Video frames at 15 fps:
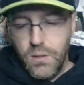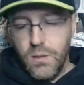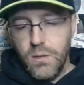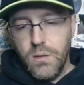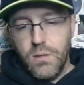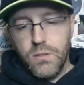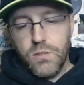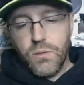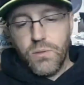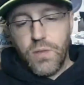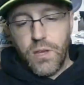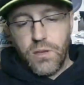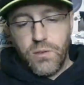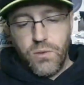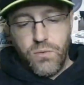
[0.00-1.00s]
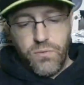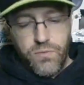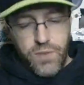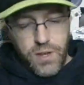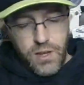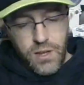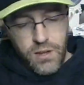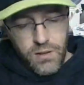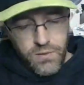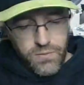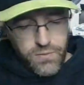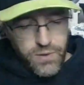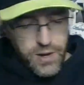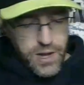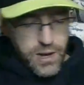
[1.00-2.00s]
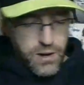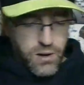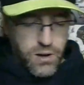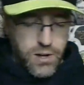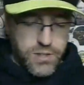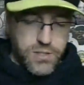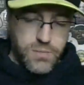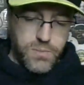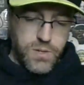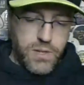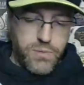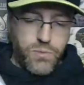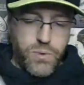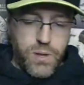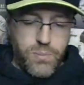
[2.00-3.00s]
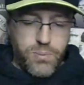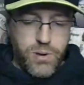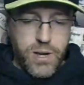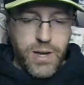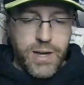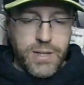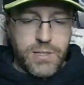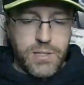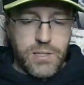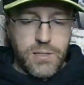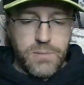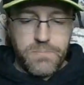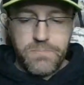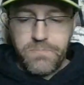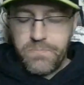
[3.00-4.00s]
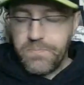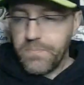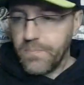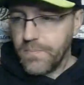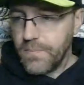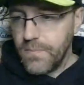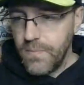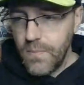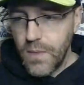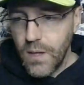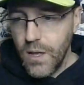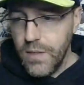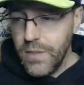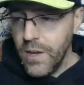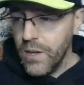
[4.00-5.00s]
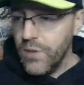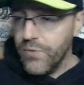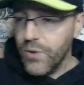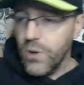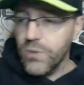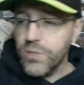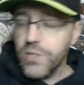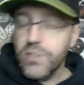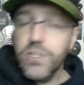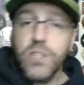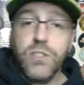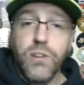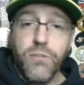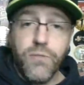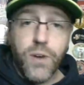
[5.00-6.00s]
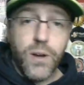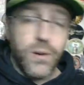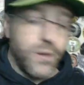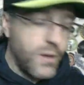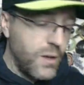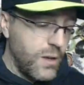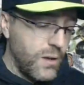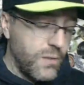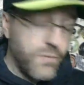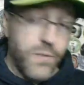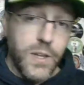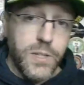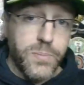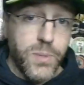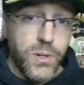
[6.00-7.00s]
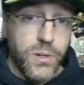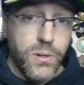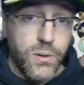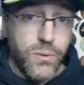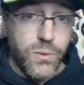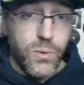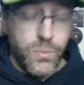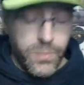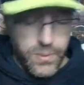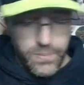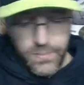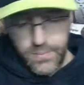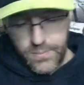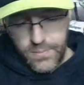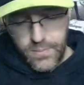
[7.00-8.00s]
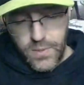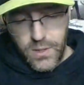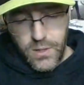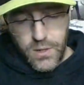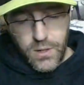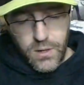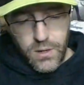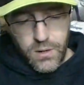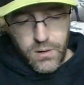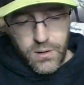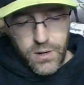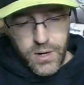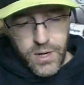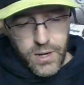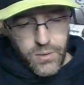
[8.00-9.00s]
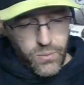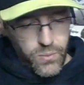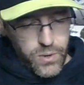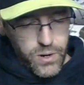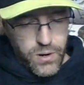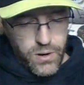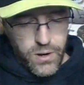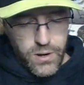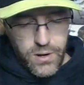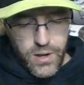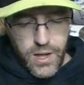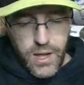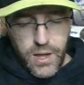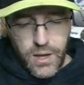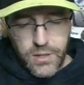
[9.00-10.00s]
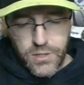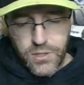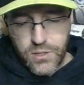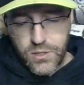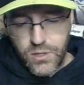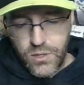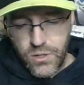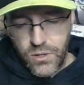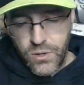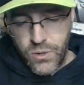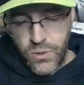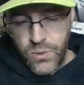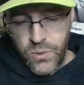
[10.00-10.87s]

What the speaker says: So thank you, Vitti, for that awesome giveaway prize. And thank you for hosting such a fun Facebook group. All right, we are on next to